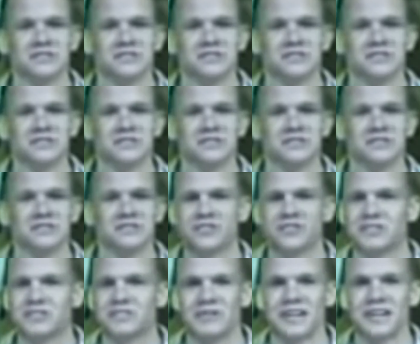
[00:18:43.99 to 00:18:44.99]
Uh, I'm just
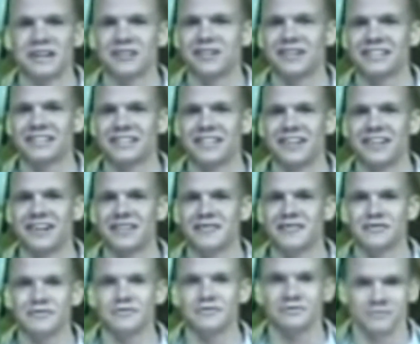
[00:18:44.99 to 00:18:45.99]
looking for somebody who likes to
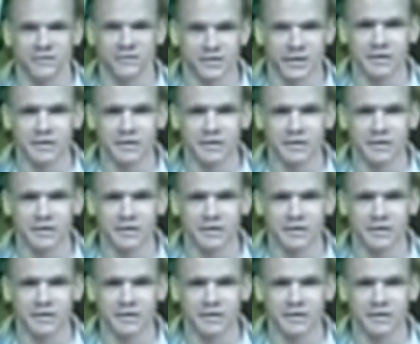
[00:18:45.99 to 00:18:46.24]
have.